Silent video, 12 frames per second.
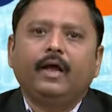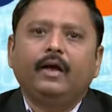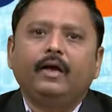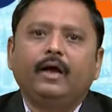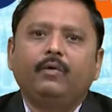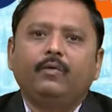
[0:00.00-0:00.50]

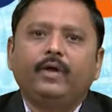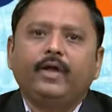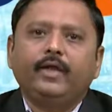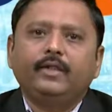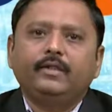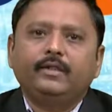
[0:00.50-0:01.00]
Now,
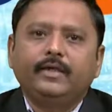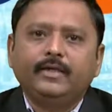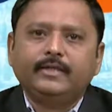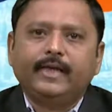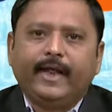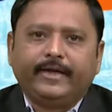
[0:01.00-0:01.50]
in
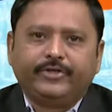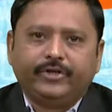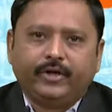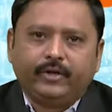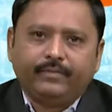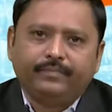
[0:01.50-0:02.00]
these
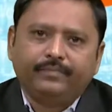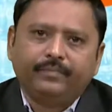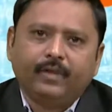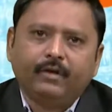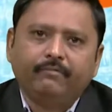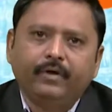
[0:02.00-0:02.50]
lecture,
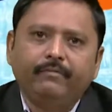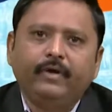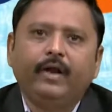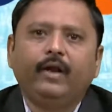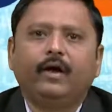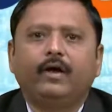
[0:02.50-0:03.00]
we will
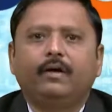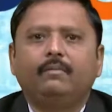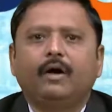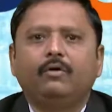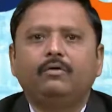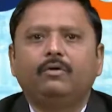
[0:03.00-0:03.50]
learn
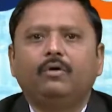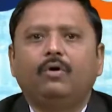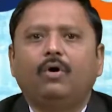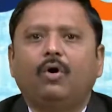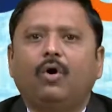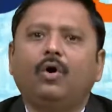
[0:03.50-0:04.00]
about
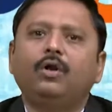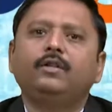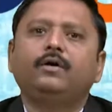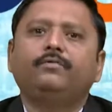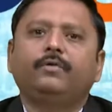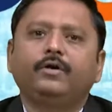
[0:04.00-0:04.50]
all
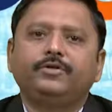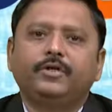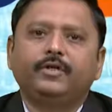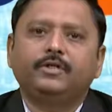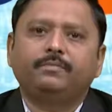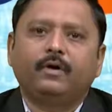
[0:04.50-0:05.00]
the
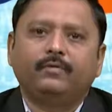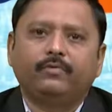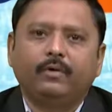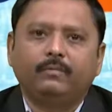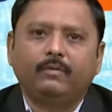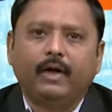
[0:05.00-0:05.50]
functions
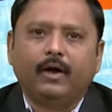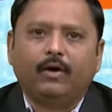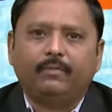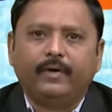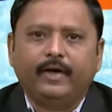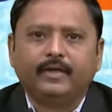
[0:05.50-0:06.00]
performed by
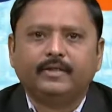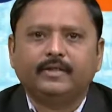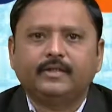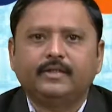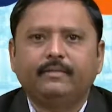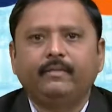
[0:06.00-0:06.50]
operating
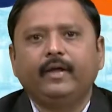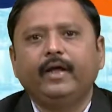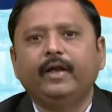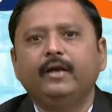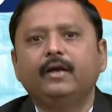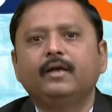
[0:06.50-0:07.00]
system
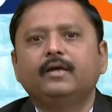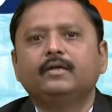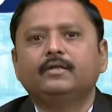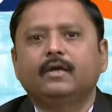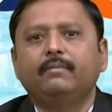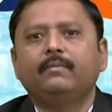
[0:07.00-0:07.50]
in
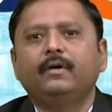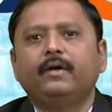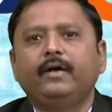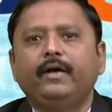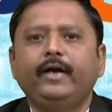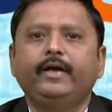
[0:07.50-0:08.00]
some
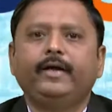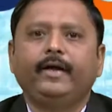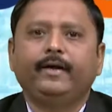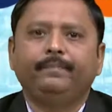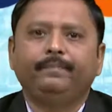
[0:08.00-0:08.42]
detail.